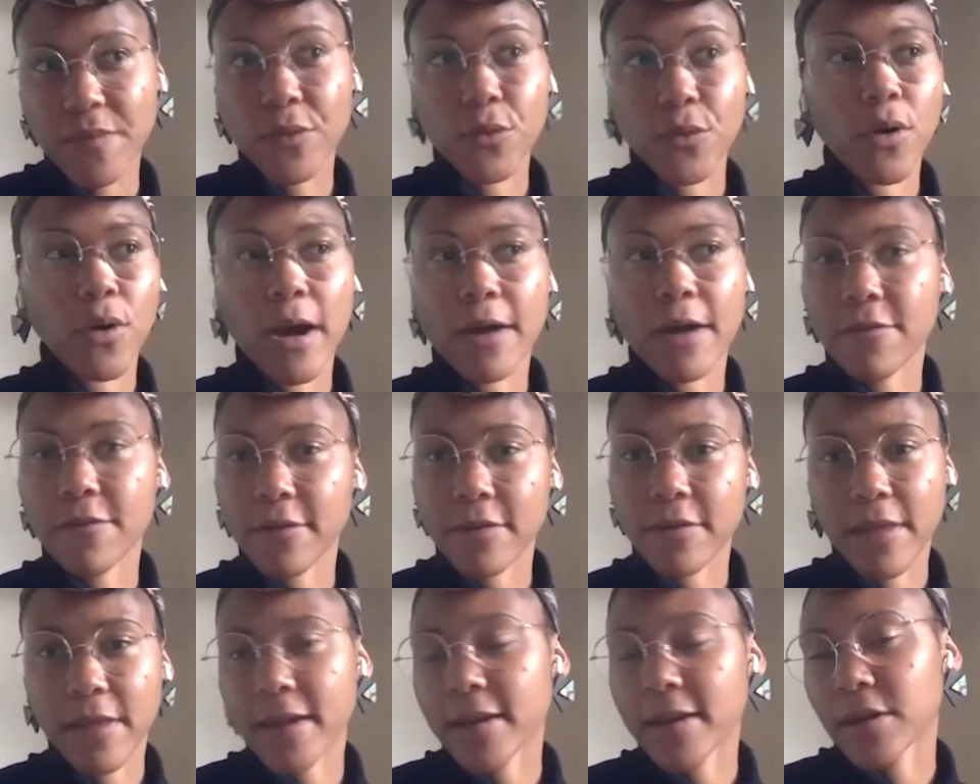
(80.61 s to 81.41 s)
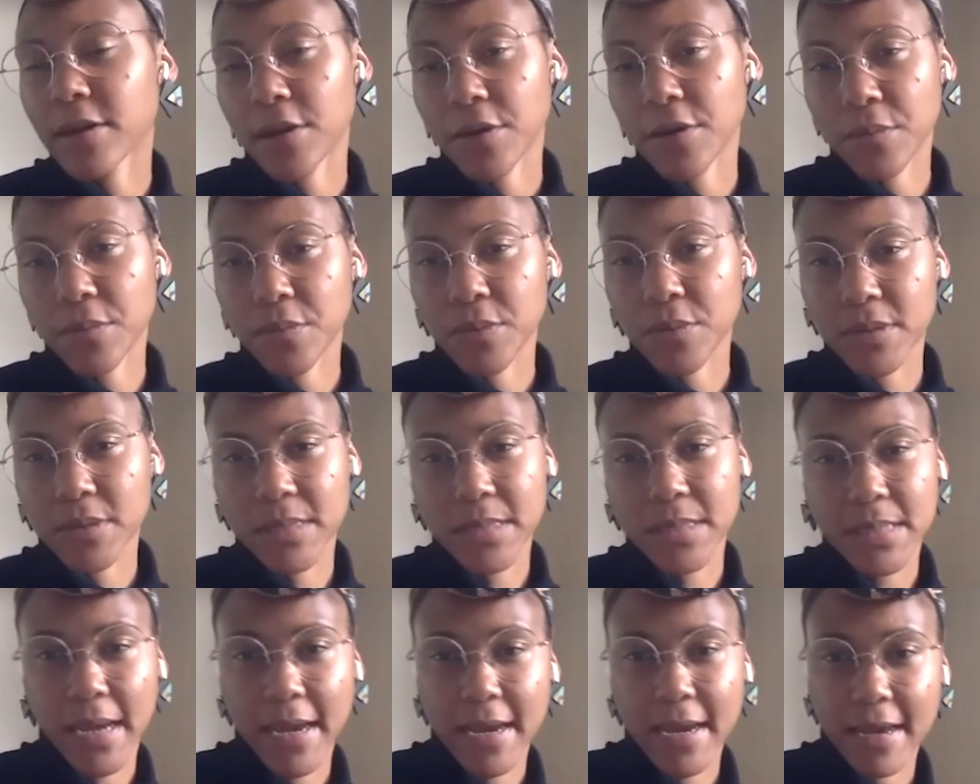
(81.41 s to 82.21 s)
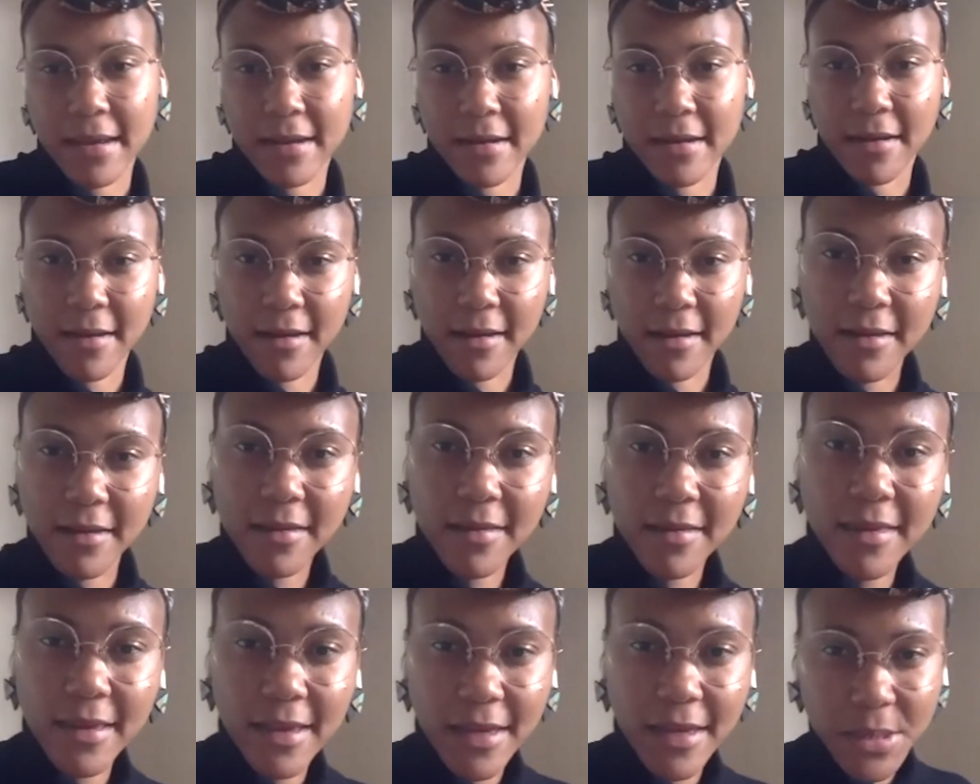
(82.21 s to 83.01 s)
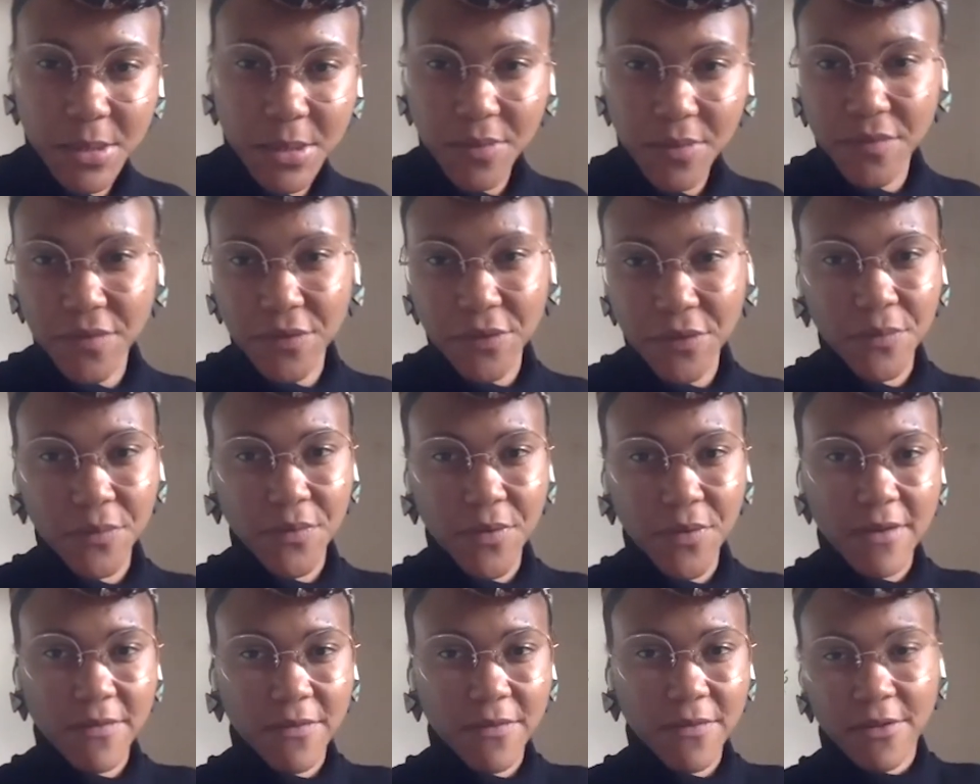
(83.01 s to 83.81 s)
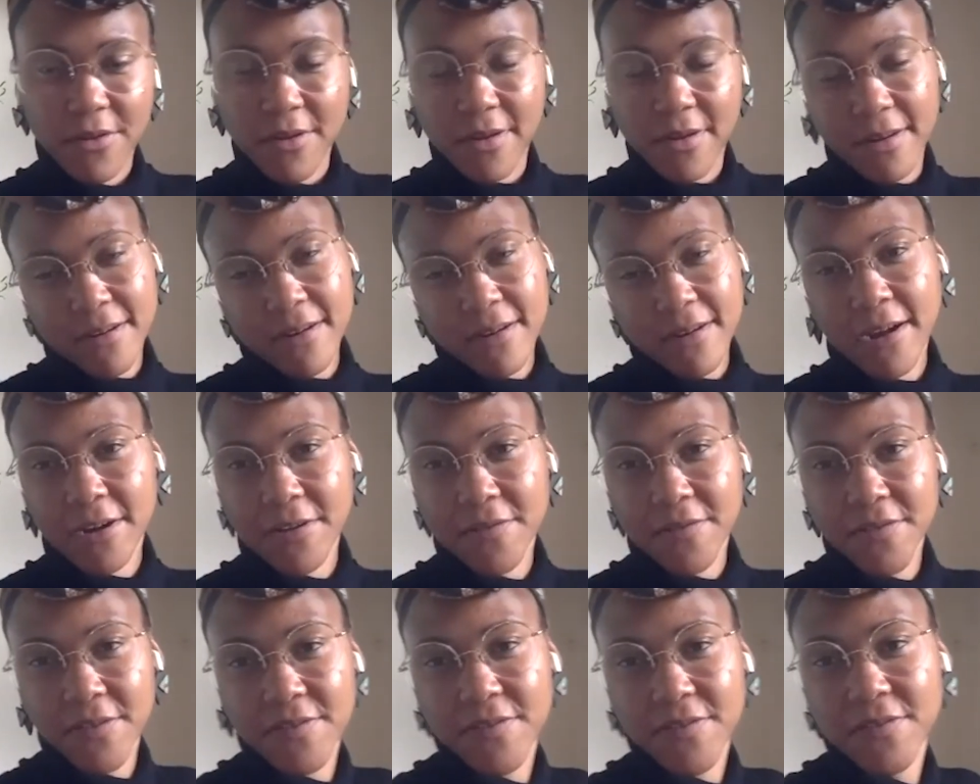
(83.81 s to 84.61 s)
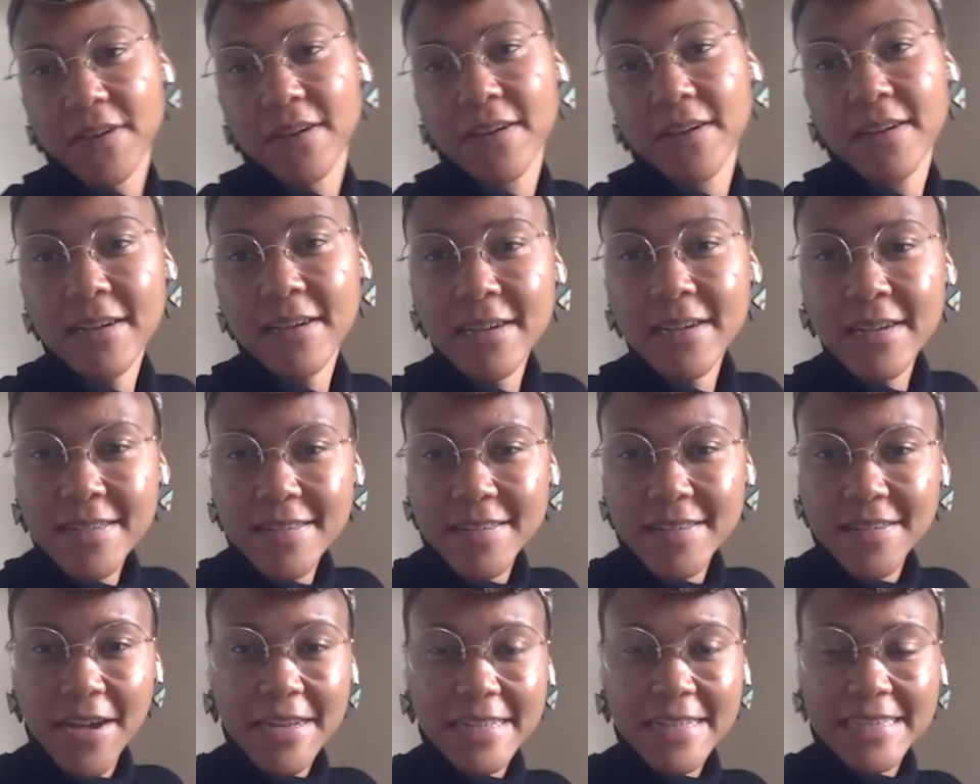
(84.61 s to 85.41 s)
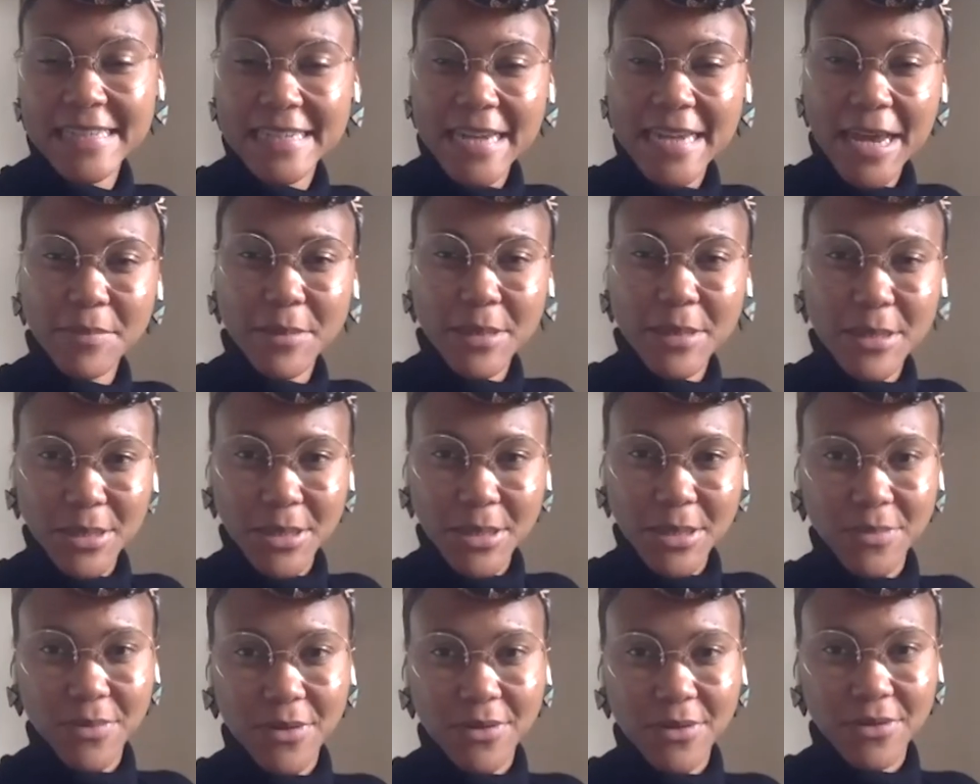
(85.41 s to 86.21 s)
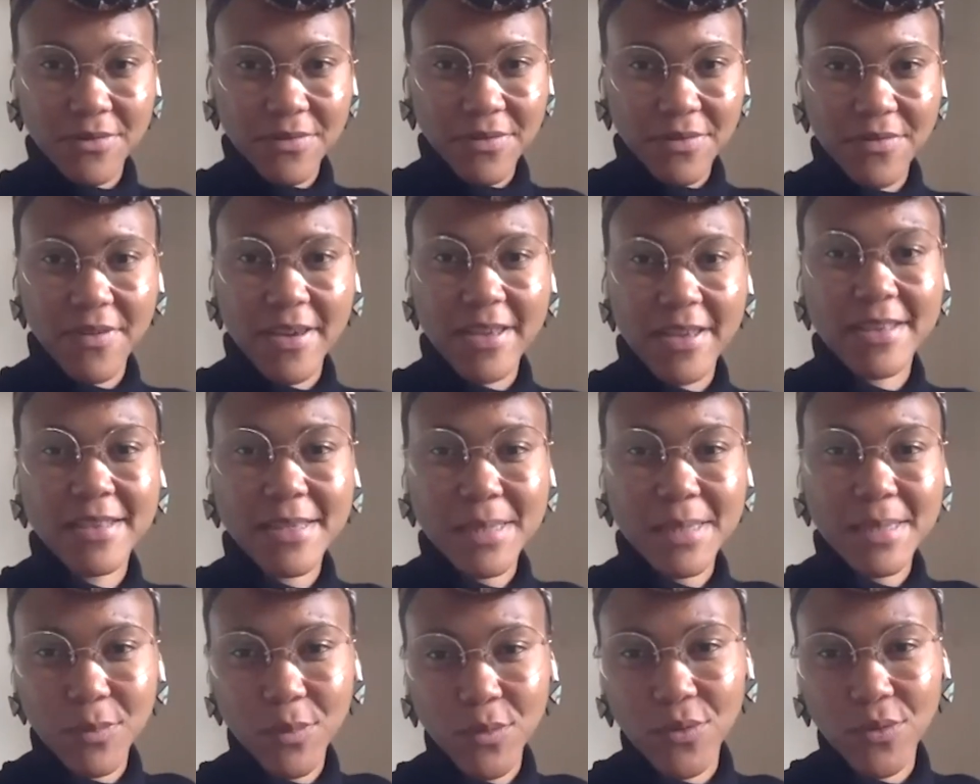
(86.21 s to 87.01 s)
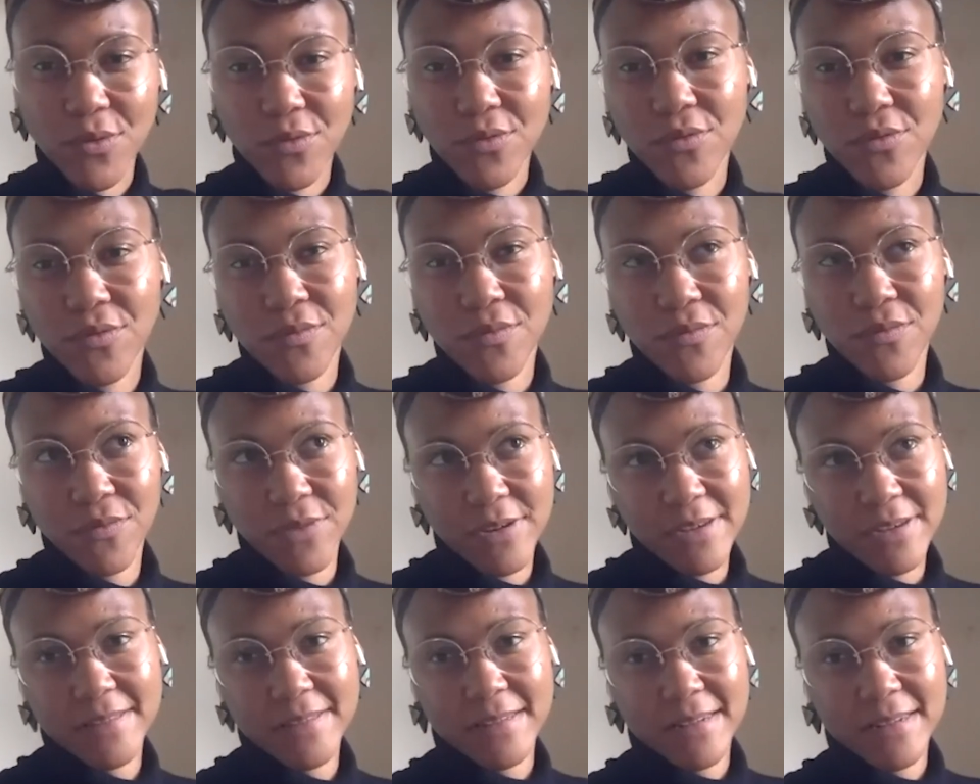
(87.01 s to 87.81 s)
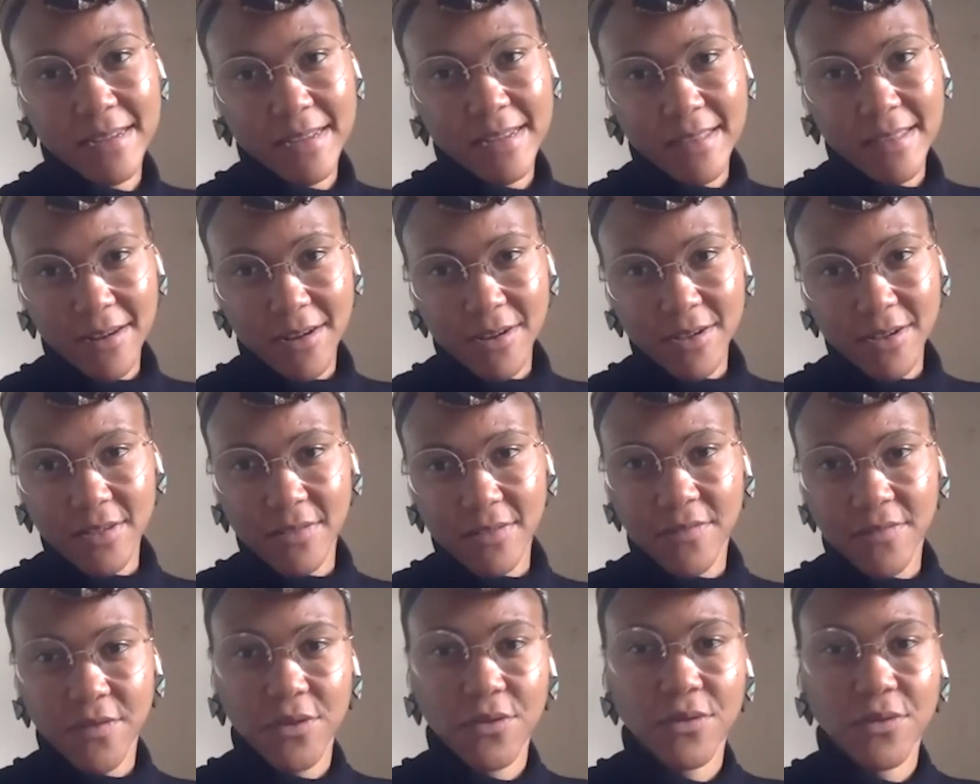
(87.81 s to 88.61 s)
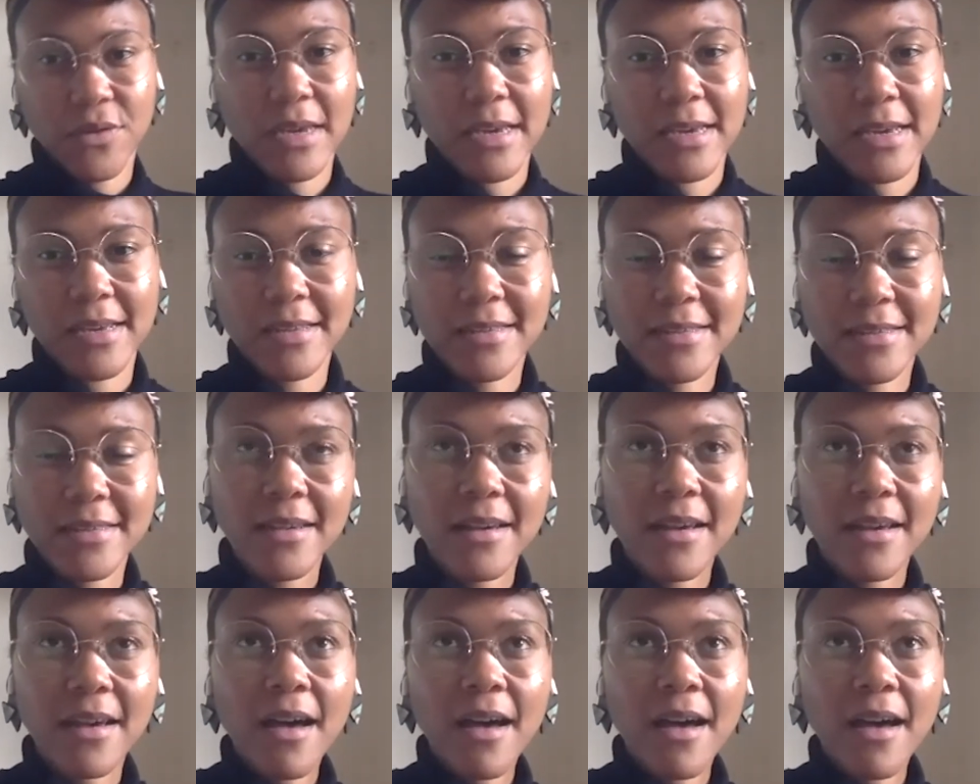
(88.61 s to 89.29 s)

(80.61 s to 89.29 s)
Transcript: thought I would stay in like theatre and film forever, and kind of sort of sidestepped into the world of events more recently, the last few years.